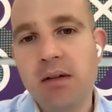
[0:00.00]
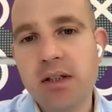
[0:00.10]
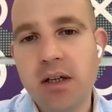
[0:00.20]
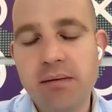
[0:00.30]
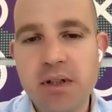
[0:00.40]

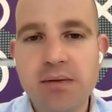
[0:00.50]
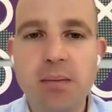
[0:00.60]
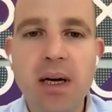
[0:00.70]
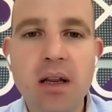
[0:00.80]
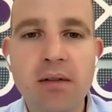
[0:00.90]
servers
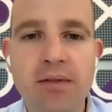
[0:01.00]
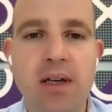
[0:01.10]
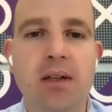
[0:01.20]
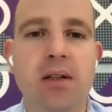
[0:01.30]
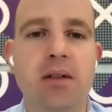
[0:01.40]
from other
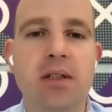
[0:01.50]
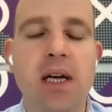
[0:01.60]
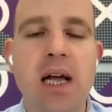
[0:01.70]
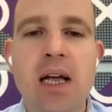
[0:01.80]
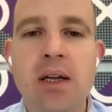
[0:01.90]
vendors.
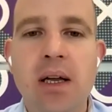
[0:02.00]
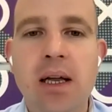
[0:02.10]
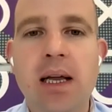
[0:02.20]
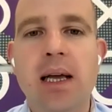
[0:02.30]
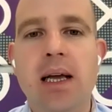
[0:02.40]

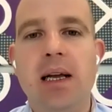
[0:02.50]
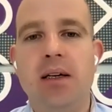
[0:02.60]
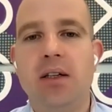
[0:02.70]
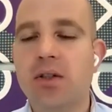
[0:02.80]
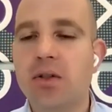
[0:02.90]

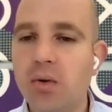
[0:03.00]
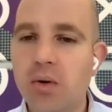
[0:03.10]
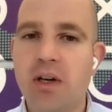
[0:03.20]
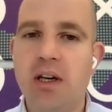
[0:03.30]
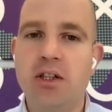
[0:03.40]
And
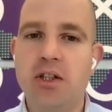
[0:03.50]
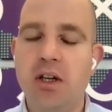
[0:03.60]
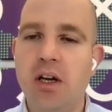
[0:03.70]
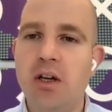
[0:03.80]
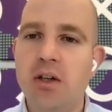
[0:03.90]
storage
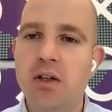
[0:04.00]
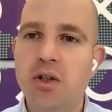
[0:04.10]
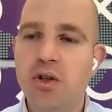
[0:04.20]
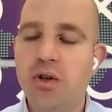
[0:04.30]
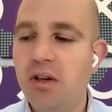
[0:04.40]

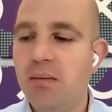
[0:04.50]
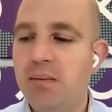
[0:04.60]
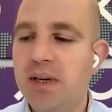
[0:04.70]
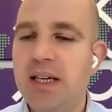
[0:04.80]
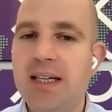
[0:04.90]

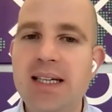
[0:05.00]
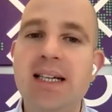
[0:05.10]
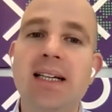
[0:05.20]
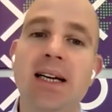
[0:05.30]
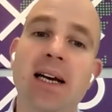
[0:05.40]
shouldn't be
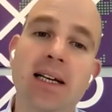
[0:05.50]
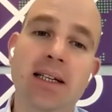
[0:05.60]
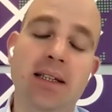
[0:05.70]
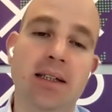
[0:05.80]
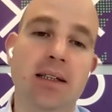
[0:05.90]

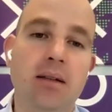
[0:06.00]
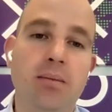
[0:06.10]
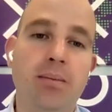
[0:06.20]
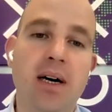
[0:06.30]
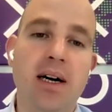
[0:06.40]
dictated
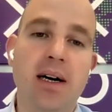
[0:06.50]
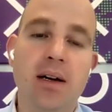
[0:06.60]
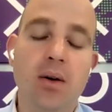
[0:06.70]
by